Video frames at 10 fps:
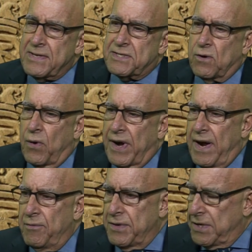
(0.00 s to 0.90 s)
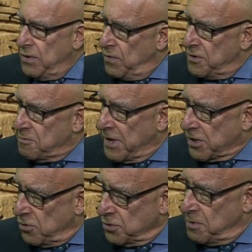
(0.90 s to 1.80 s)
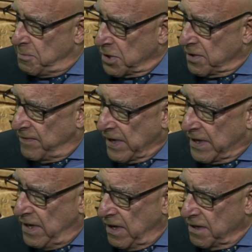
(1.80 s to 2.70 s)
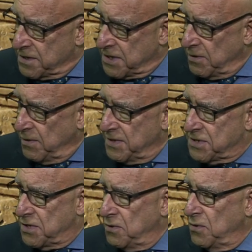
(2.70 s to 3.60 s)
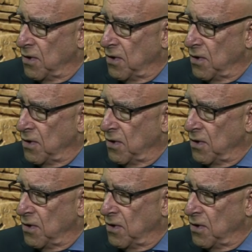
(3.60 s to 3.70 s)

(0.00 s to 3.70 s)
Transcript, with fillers: So what I would do with my Golden Book of Archaeology was to